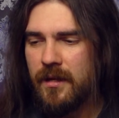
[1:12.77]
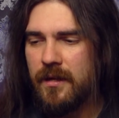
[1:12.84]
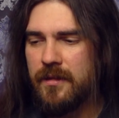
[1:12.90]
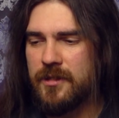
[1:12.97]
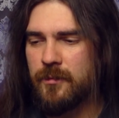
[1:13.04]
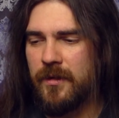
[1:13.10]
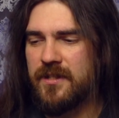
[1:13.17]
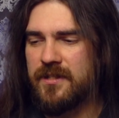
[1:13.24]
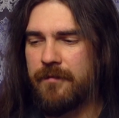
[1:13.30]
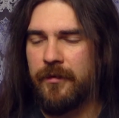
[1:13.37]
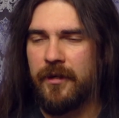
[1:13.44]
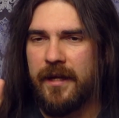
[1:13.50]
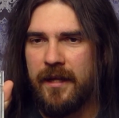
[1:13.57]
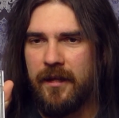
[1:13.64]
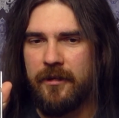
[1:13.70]
This one is
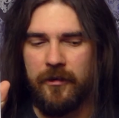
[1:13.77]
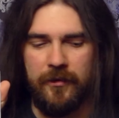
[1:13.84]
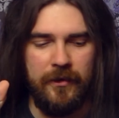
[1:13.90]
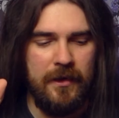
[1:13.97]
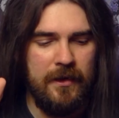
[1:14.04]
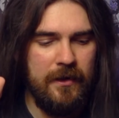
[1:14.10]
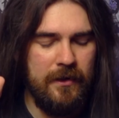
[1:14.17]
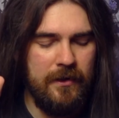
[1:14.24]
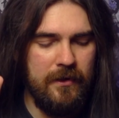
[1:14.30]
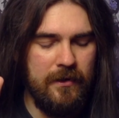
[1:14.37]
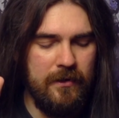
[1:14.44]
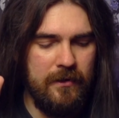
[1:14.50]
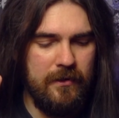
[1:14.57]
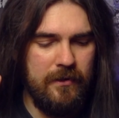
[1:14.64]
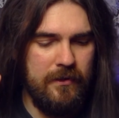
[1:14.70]
Evangelion,
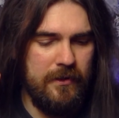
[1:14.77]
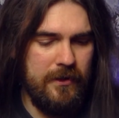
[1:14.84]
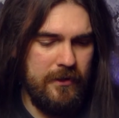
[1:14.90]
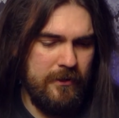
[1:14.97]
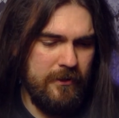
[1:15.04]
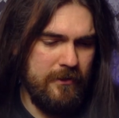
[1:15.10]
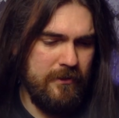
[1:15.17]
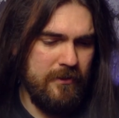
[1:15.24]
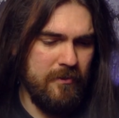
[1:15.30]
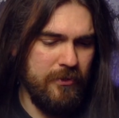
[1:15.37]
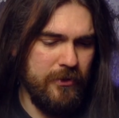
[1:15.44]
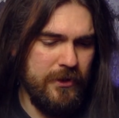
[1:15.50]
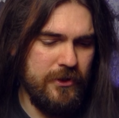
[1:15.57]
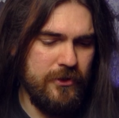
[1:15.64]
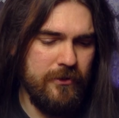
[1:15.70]
and I'm
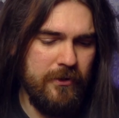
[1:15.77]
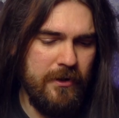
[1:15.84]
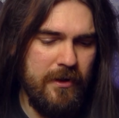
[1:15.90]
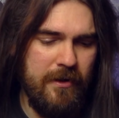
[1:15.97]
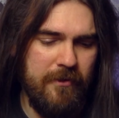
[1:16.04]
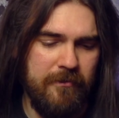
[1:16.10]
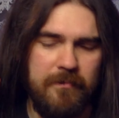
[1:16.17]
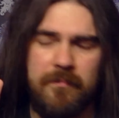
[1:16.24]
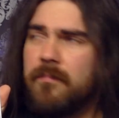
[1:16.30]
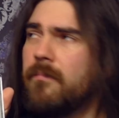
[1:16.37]
pretty sure I have...